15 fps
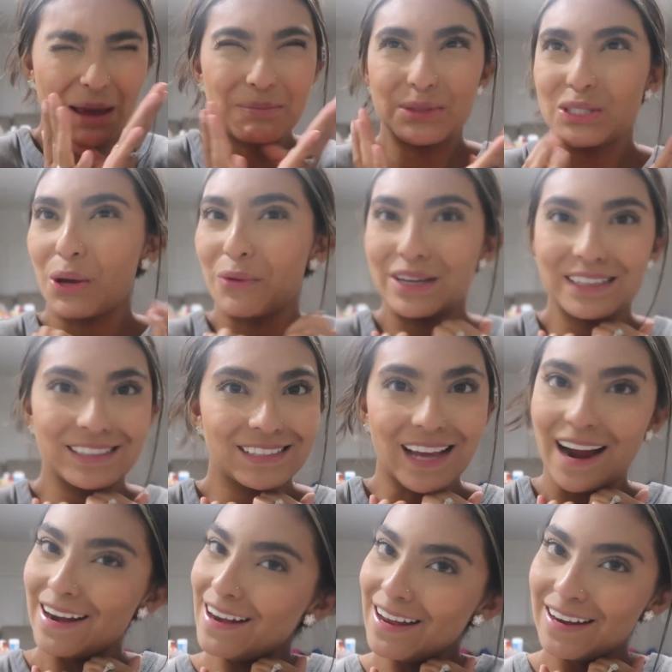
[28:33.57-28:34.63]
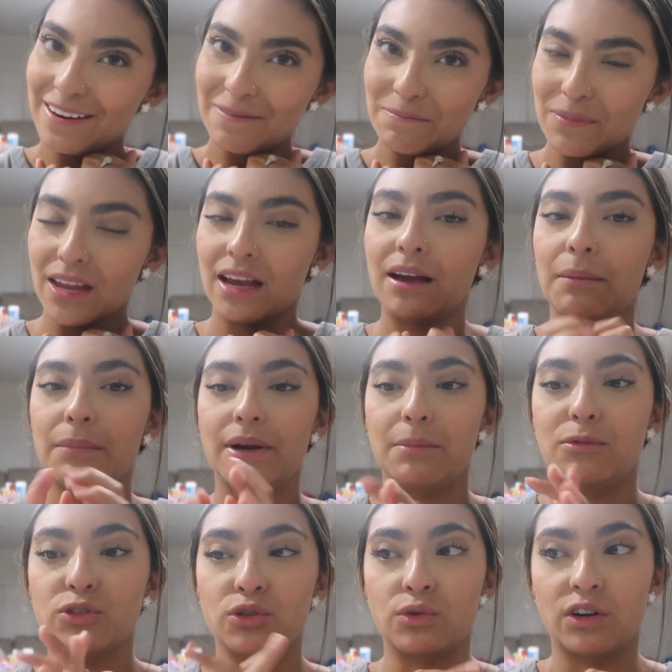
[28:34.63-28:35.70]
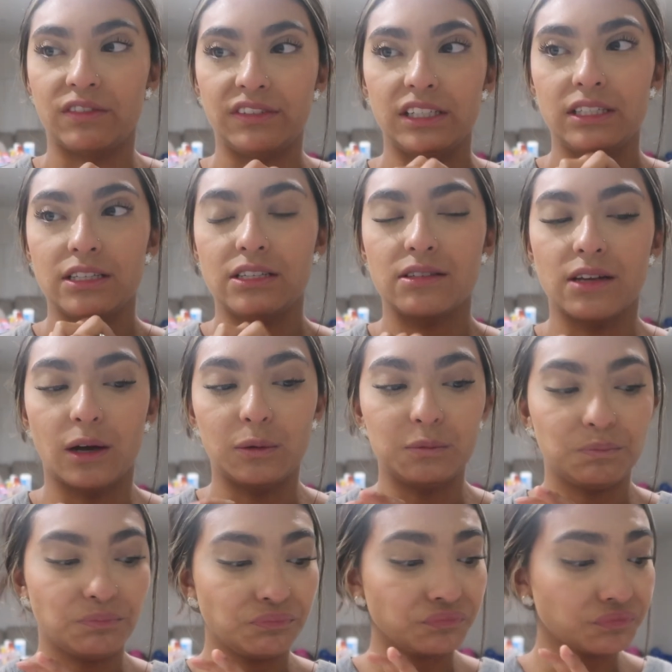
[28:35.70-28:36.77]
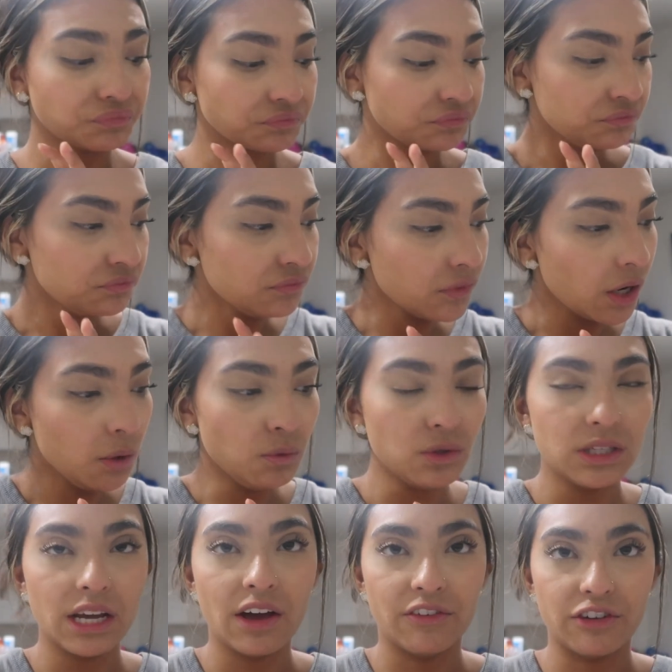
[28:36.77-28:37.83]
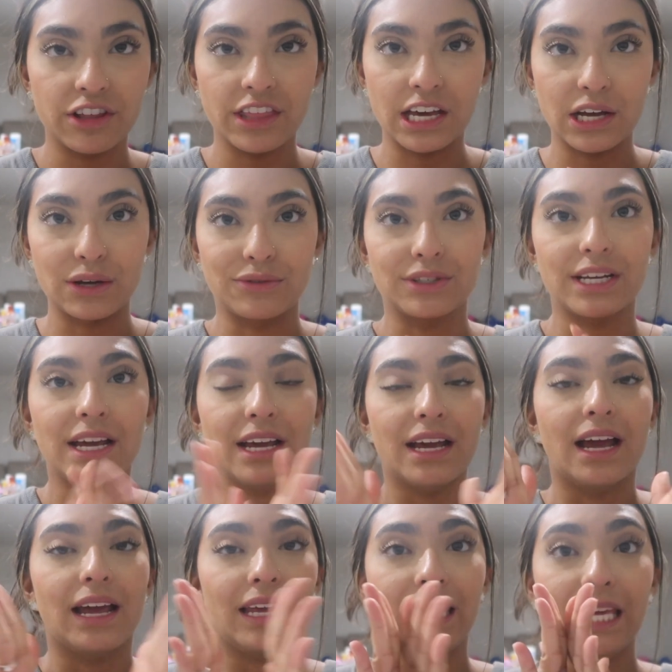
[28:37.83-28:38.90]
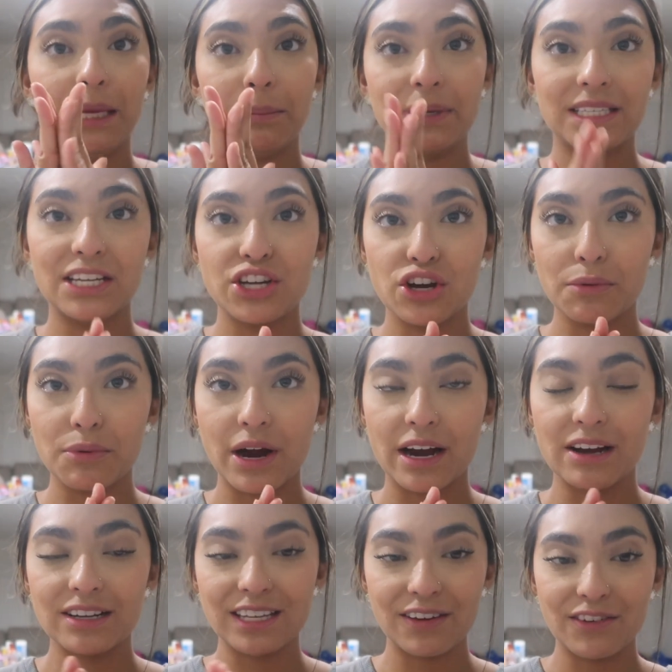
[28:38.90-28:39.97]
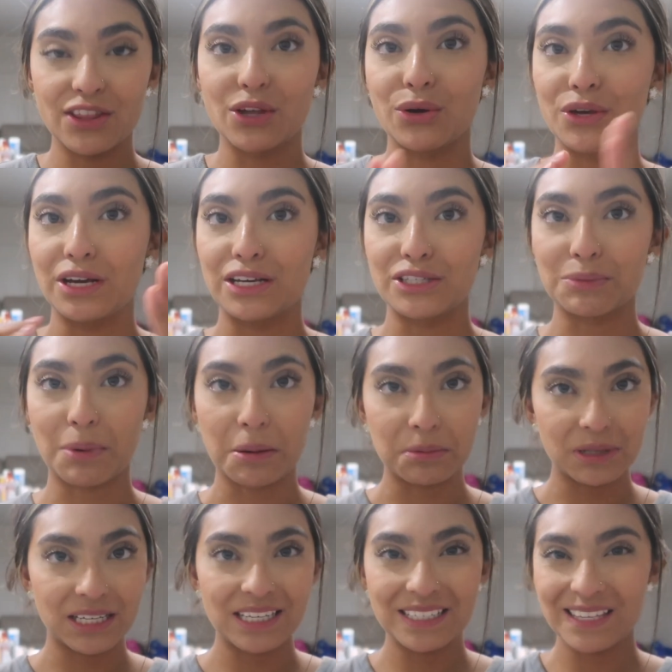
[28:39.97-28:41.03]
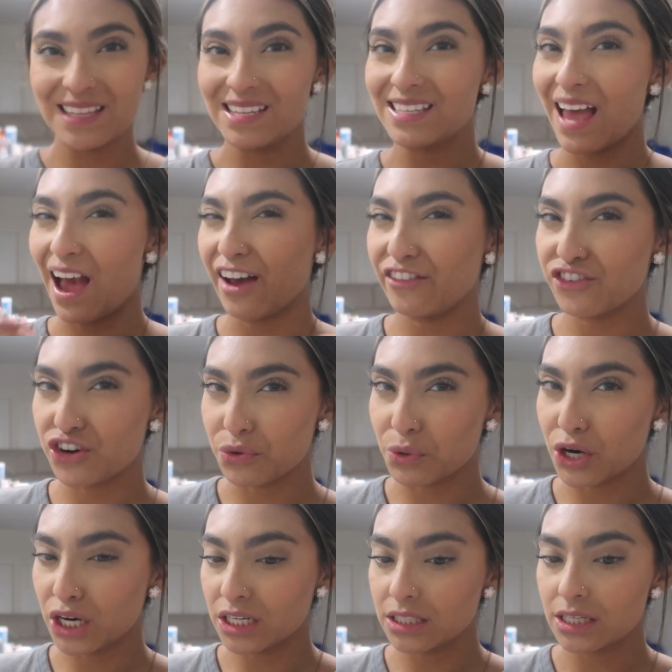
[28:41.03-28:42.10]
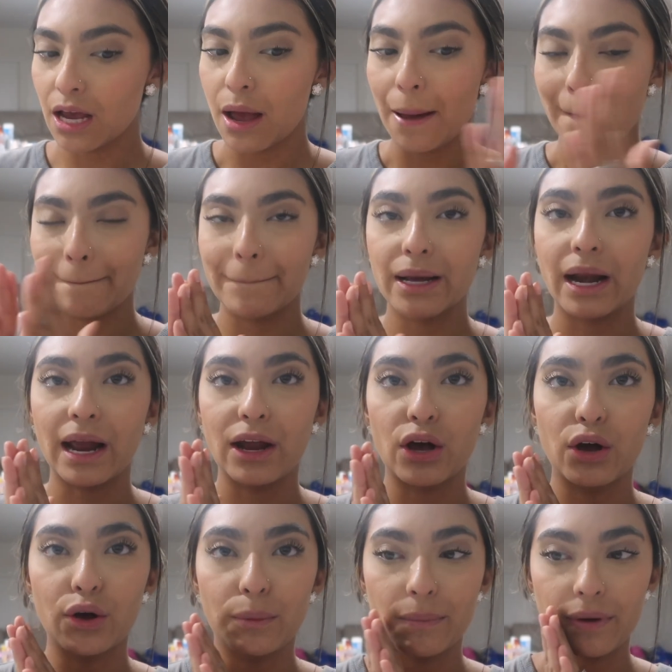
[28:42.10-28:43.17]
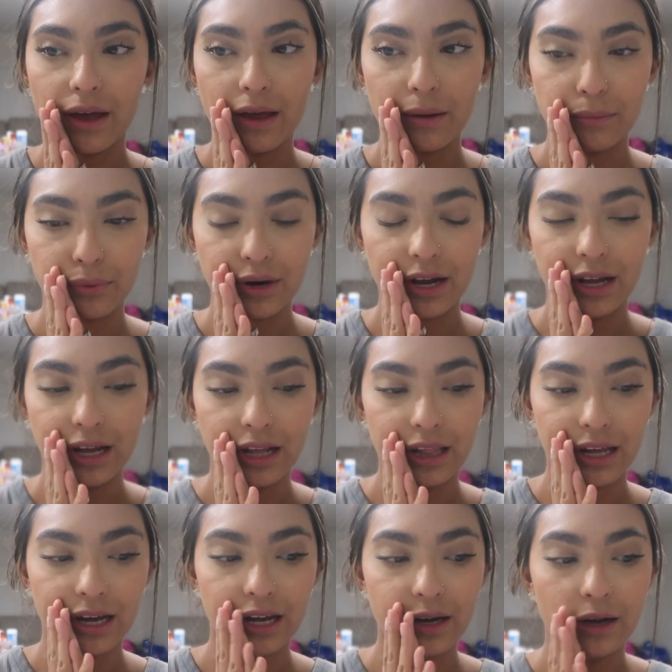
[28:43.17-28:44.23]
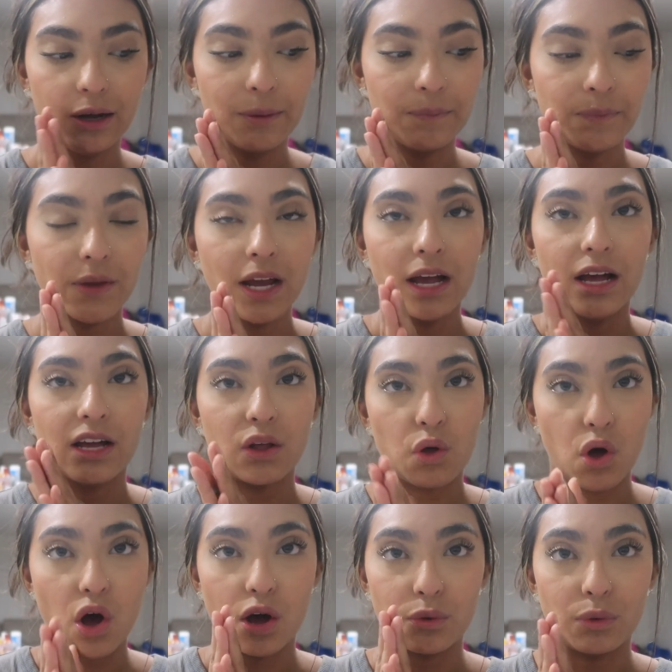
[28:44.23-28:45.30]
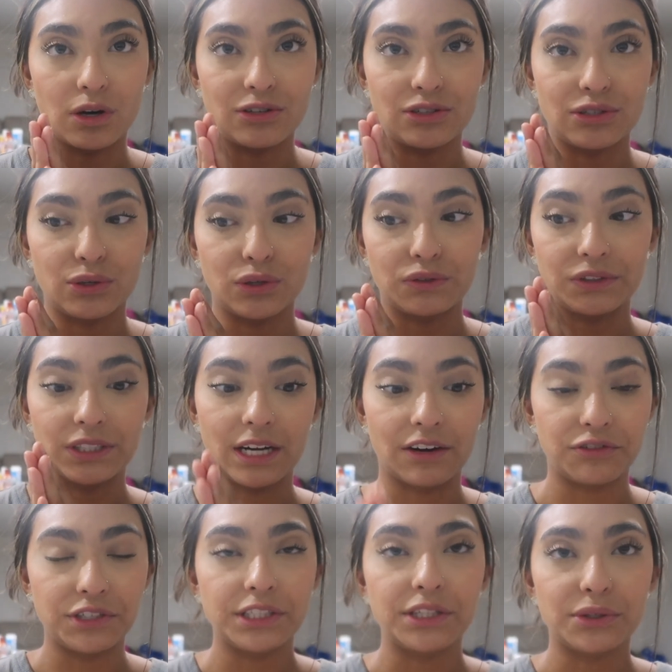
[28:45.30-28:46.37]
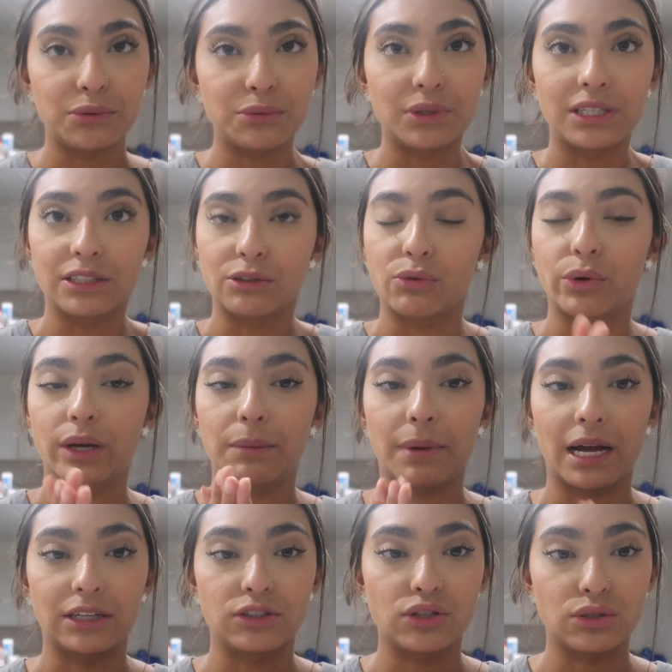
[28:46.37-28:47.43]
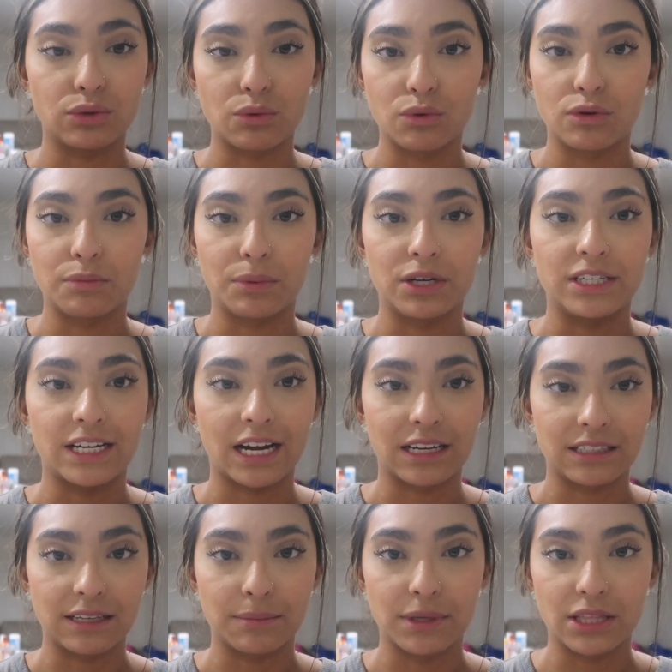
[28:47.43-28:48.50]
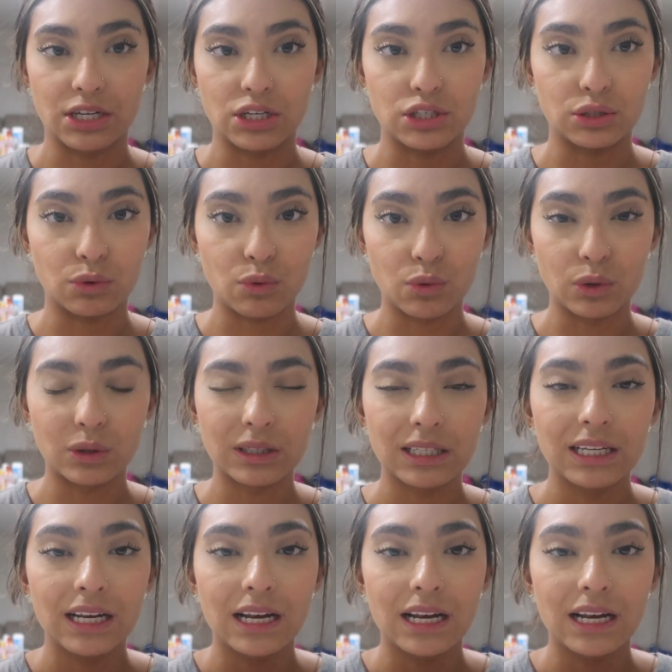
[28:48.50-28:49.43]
so excited. But I'm also nervous. So we'll see how everything goes. Keep us in your prayers even though you guys are probably going to see this afterwards. But I hope and pray that... Um, God watches over every little one going back to school, protects them in their school,